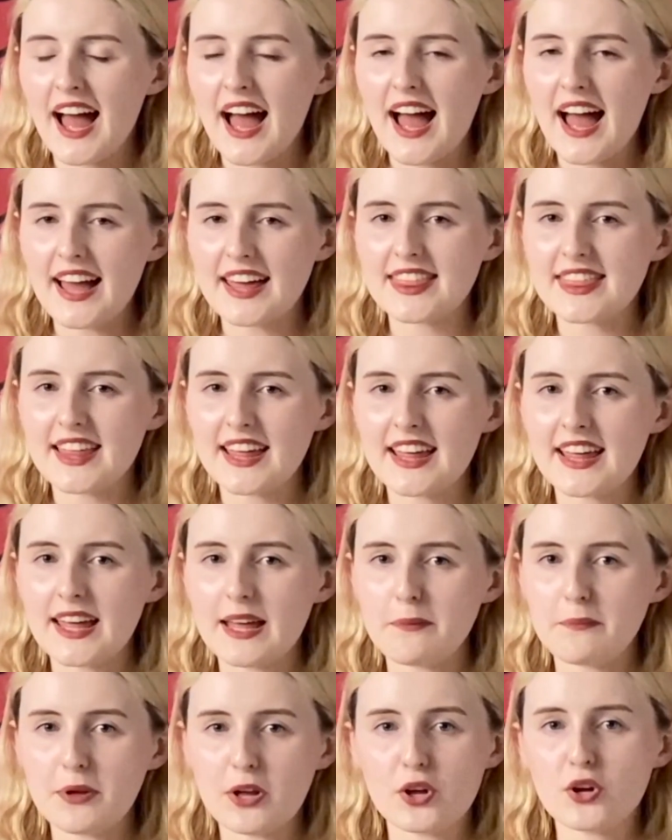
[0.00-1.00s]
I think
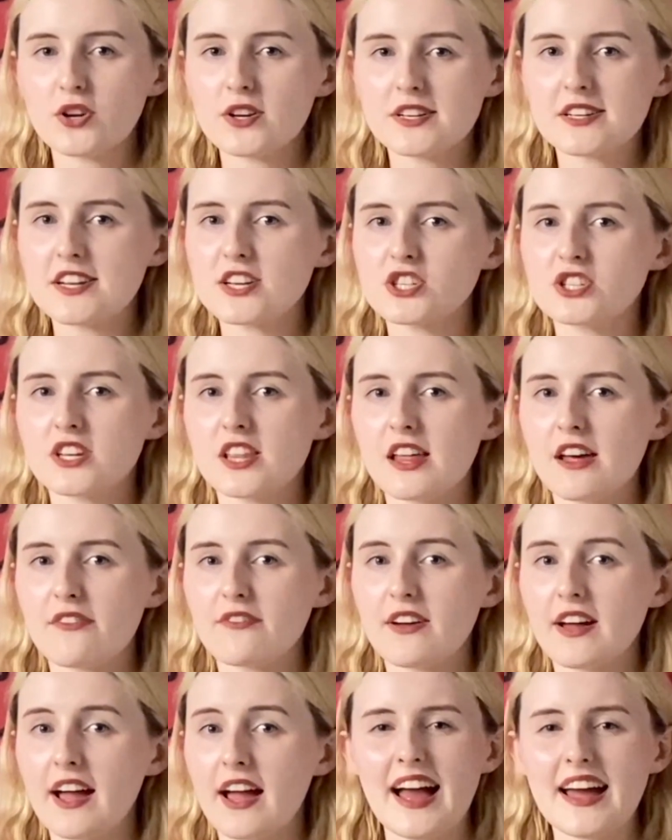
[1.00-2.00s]
he'd be a good addition to the
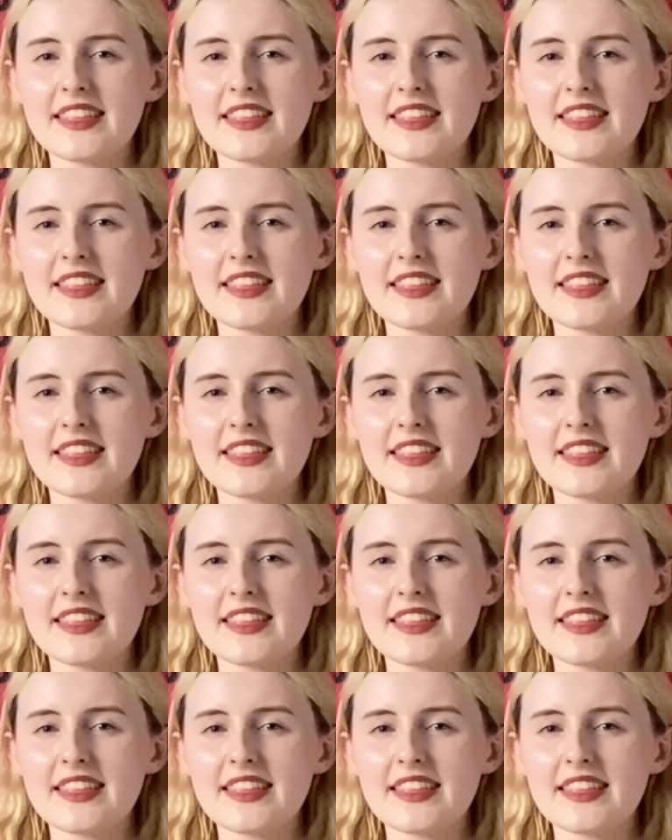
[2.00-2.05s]
FIA.